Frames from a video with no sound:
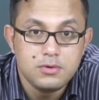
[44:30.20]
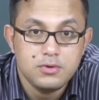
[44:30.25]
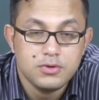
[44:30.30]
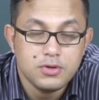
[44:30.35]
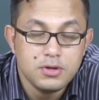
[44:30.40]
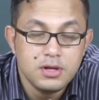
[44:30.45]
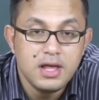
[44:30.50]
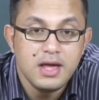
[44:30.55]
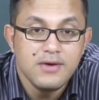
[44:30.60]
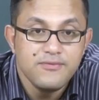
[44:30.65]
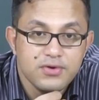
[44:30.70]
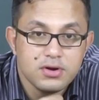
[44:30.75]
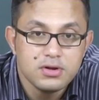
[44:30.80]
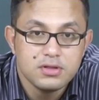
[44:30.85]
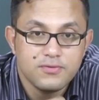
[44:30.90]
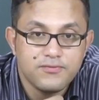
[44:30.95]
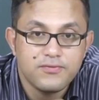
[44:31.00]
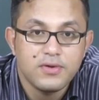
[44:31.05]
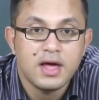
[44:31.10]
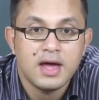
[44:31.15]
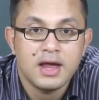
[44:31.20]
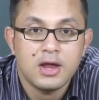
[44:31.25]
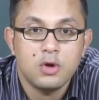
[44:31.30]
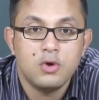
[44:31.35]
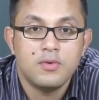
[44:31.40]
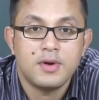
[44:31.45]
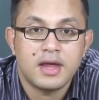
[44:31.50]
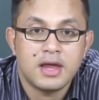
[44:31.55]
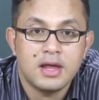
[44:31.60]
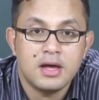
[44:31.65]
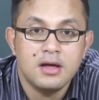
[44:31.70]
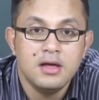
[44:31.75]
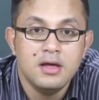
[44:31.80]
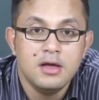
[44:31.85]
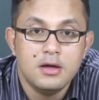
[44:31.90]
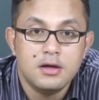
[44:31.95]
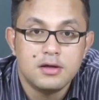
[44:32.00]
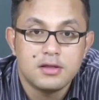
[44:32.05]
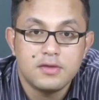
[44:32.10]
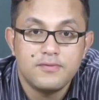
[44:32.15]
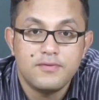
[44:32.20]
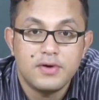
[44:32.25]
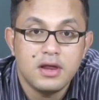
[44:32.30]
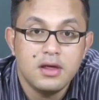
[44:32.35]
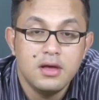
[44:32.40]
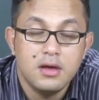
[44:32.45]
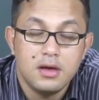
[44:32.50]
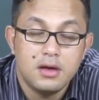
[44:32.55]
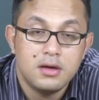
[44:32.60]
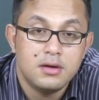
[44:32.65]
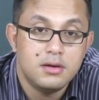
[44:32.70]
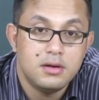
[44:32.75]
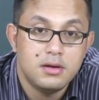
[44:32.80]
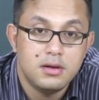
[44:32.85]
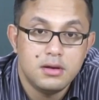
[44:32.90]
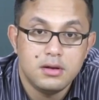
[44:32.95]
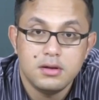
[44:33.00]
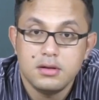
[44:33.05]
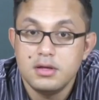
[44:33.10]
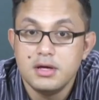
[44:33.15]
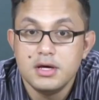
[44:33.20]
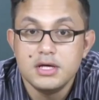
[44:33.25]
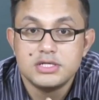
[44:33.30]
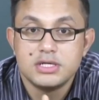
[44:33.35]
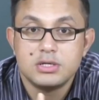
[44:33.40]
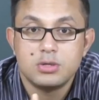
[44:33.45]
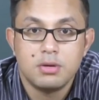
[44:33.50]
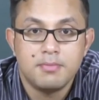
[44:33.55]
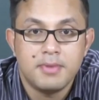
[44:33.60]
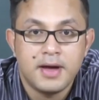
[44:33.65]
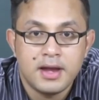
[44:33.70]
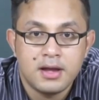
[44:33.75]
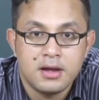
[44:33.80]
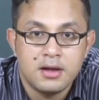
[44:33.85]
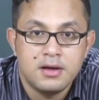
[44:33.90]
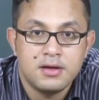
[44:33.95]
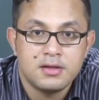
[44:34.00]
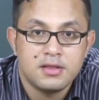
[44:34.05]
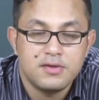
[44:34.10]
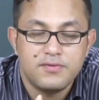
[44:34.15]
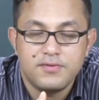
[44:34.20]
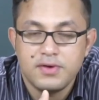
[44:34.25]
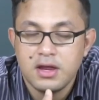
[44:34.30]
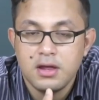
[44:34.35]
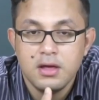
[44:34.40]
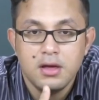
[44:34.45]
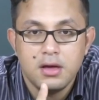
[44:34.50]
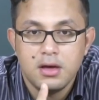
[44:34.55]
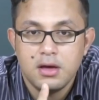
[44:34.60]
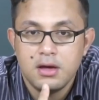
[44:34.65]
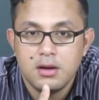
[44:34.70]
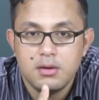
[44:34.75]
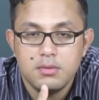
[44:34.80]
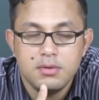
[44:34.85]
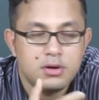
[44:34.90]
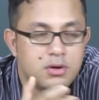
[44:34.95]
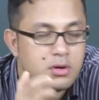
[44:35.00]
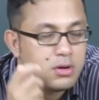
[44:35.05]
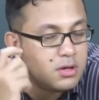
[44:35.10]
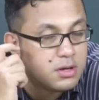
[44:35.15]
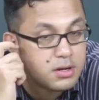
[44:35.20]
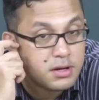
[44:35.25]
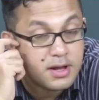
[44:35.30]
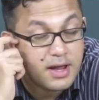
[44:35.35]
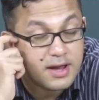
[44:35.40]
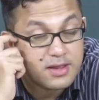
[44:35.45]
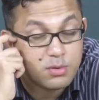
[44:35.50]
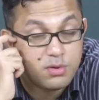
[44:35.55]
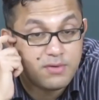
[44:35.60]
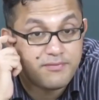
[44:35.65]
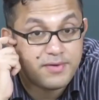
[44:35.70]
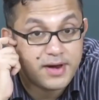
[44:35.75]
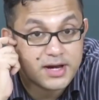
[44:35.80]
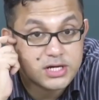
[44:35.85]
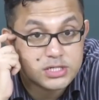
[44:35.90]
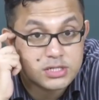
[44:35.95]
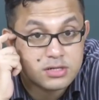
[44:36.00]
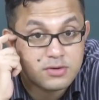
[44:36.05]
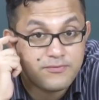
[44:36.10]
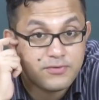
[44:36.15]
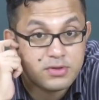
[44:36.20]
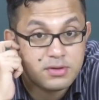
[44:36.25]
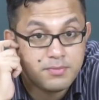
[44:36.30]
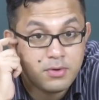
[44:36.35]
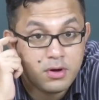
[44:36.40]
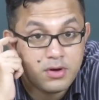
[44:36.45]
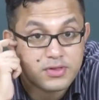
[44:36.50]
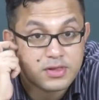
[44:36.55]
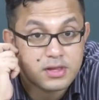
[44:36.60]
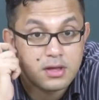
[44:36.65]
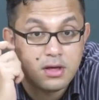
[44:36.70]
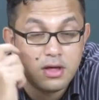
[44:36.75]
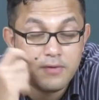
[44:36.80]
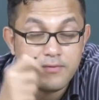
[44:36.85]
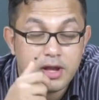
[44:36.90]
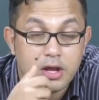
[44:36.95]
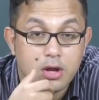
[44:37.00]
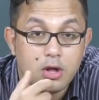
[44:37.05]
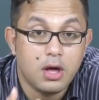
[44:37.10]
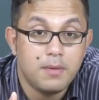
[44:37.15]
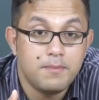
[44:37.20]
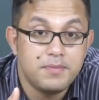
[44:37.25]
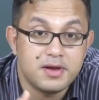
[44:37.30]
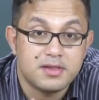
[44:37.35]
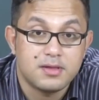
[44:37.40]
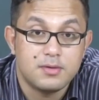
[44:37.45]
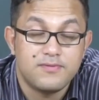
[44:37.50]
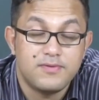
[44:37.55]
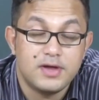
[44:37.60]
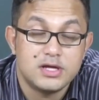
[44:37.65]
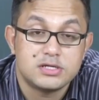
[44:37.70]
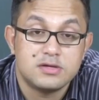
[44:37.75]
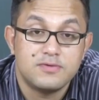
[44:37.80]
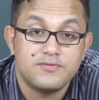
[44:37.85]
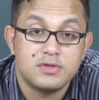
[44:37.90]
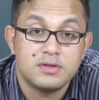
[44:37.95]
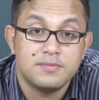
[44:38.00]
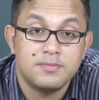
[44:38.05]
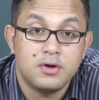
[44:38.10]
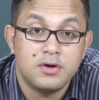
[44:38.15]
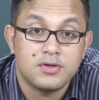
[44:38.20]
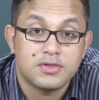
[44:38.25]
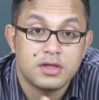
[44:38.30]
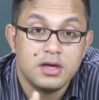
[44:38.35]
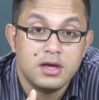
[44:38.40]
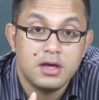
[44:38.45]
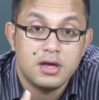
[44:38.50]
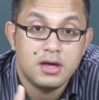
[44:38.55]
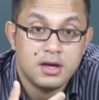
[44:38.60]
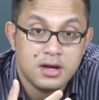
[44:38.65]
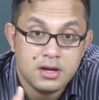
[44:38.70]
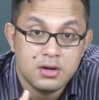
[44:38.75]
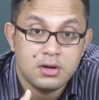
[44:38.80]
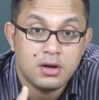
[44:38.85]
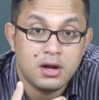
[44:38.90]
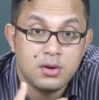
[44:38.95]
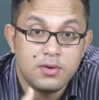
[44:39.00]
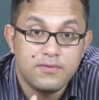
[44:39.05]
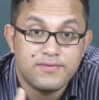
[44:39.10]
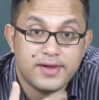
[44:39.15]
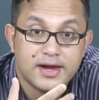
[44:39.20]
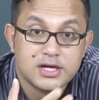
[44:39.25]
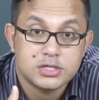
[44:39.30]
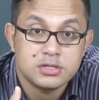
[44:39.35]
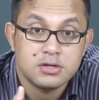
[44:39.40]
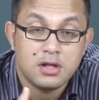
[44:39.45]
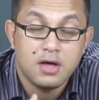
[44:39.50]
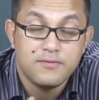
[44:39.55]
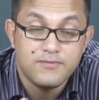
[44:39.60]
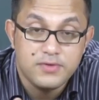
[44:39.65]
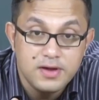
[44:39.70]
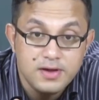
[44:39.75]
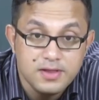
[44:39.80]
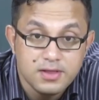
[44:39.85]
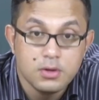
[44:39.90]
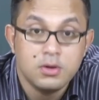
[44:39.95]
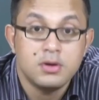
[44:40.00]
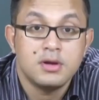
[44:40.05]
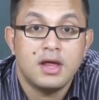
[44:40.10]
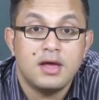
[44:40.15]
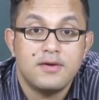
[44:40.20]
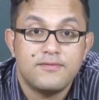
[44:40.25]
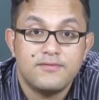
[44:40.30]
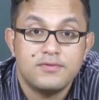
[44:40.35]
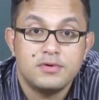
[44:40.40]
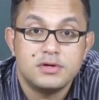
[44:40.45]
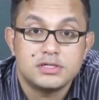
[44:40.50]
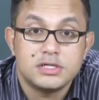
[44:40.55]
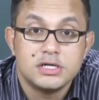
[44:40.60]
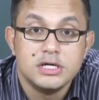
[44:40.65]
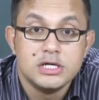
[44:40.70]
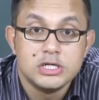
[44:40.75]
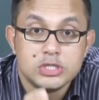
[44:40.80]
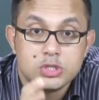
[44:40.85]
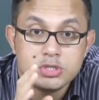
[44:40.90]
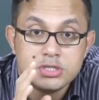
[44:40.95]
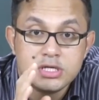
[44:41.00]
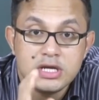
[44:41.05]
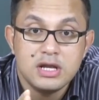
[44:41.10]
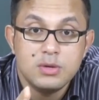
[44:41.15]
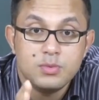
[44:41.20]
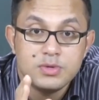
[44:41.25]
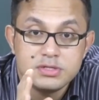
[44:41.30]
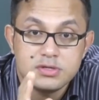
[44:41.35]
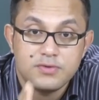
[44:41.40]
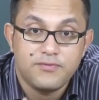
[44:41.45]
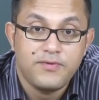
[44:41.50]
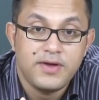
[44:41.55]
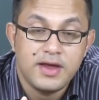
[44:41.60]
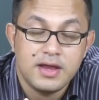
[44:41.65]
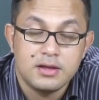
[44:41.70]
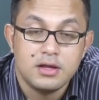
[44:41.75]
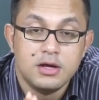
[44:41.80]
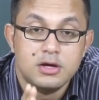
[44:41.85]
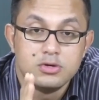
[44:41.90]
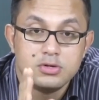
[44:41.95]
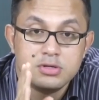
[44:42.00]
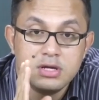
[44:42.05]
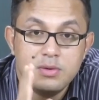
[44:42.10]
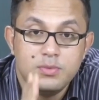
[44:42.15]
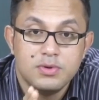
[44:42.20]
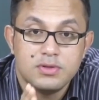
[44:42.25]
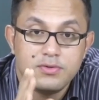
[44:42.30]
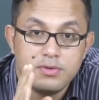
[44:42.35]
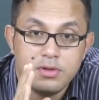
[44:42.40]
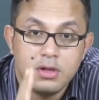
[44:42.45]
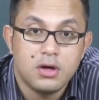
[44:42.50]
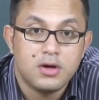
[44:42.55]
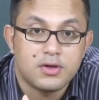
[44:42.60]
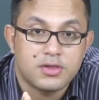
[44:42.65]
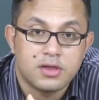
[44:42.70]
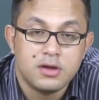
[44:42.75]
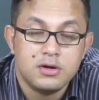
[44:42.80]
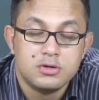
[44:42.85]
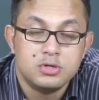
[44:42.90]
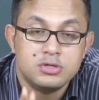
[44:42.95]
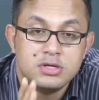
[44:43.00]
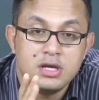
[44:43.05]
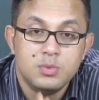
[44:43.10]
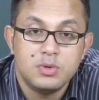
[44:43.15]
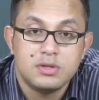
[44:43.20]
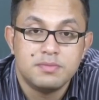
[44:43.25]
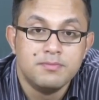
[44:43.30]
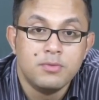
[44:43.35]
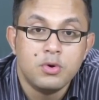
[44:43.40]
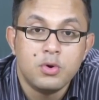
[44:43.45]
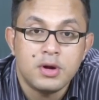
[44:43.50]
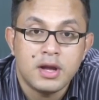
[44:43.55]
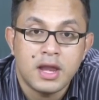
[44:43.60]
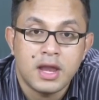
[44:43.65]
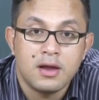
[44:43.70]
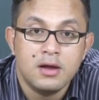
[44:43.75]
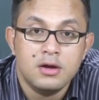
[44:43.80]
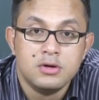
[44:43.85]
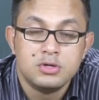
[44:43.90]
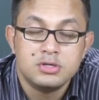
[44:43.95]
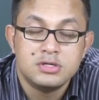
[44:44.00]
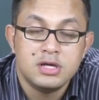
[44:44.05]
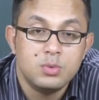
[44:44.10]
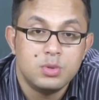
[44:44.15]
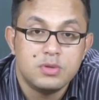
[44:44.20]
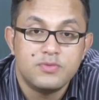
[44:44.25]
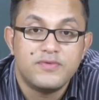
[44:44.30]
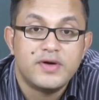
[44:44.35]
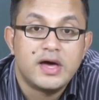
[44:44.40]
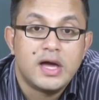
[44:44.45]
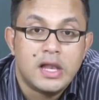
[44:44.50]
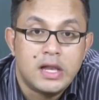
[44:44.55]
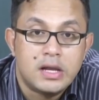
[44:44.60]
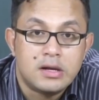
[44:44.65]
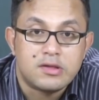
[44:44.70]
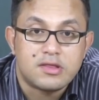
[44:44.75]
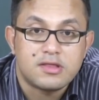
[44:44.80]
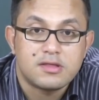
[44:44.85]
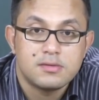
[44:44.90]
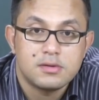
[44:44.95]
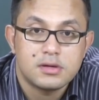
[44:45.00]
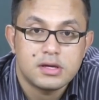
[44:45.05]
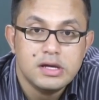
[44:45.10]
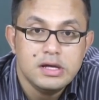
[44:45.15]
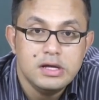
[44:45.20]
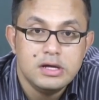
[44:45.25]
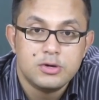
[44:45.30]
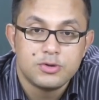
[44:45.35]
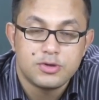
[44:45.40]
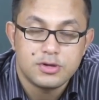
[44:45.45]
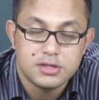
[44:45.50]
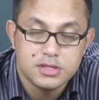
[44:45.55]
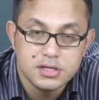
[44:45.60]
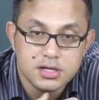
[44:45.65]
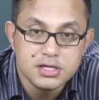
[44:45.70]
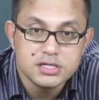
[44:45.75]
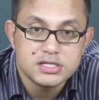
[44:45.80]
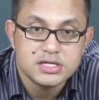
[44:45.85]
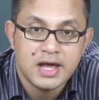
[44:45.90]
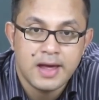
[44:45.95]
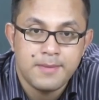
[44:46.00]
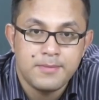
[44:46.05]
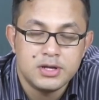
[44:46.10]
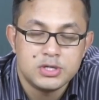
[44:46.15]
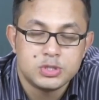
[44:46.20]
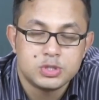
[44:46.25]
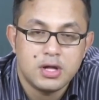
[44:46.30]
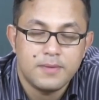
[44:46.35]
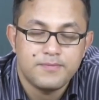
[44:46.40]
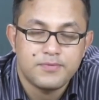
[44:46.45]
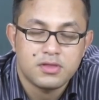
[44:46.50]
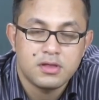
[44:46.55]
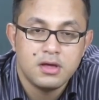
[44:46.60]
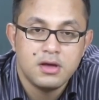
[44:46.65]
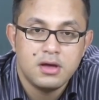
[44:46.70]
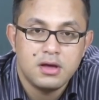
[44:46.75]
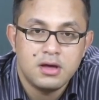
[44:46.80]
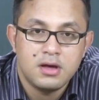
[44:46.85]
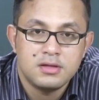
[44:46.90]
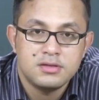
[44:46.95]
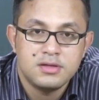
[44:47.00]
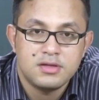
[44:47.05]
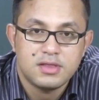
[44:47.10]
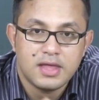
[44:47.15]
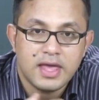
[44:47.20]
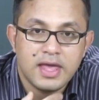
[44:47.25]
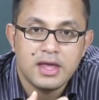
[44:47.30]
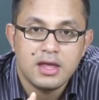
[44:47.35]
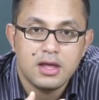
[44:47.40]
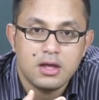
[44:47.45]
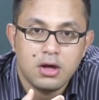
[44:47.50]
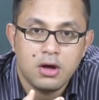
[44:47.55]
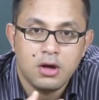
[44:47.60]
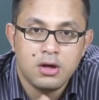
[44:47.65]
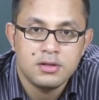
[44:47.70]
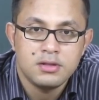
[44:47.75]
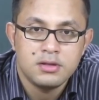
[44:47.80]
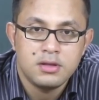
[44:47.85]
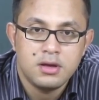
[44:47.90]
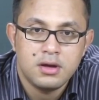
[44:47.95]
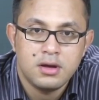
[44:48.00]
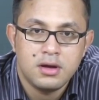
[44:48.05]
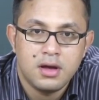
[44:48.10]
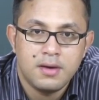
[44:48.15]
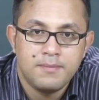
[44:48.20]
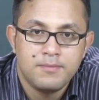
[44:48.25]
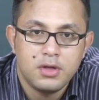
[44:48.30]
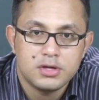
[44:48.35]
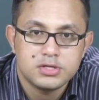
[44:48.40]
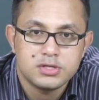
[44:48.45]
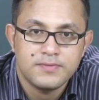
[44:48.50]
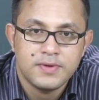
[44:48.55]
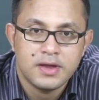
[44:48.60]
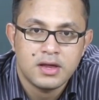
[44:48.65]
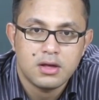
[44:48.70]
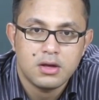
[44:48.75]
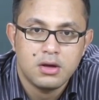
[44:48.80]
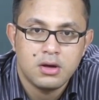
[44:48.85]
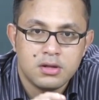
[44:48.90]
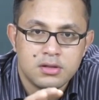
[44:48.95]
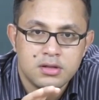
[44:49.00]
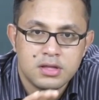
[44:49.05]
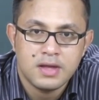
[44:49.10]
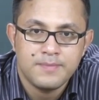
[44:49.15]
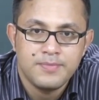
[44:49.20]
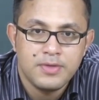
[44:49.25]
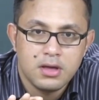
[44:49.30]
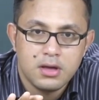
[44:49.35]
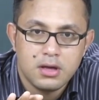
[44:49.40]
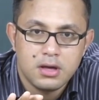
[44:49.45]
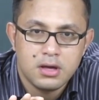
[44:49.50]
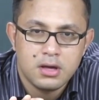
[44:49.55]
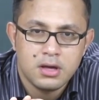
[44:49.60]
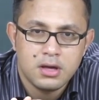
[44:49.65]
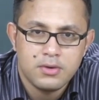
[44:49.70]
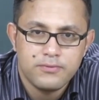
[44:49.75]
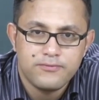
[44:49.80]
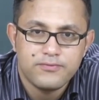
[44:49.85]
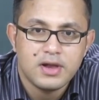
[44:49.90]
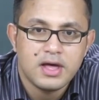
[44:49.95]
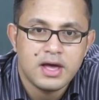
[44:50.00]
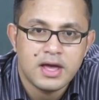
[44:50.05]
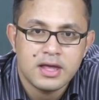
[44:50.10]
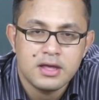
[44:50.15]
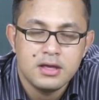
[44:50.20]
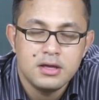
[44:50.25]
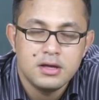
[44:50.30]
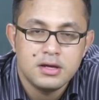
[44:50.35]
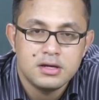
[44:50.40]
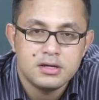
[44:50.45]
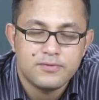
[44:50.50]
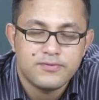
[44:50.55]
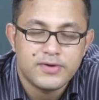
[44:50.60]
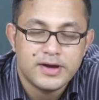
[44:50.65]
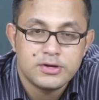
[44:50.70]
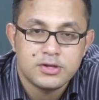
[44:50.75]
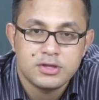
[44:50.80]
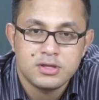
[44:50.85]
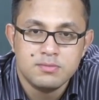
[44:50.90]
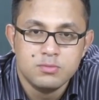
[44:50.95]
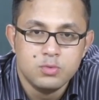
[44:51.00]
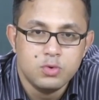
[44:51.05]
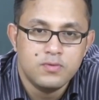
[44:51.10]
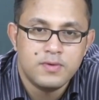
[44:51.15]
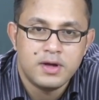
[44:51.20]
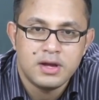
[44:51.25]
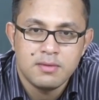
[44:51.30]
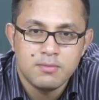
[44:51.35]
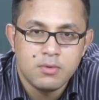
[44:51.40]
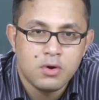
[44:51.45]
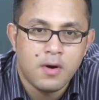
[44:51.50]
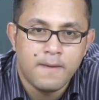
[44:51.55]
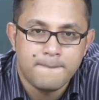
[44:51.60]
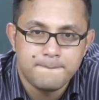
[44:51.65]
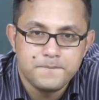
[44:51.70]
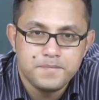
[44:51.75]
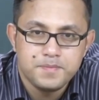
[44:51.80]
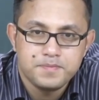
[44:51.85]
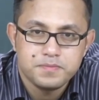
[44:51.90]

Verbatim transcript: So the effort of the fly over here is a very uh, urgent reminder, it's a very uh, you know nice reflection for the boss, a very complex reflection for the boss, uh, you know, a reflection of his own effort to deal with defeat, to deal with loss, to deal with mourning, to deal with violence. Okay, so the third time he drops uh, this ink on the, uh, a blot of ink on the uh, fly, the fly doesn't move anymore.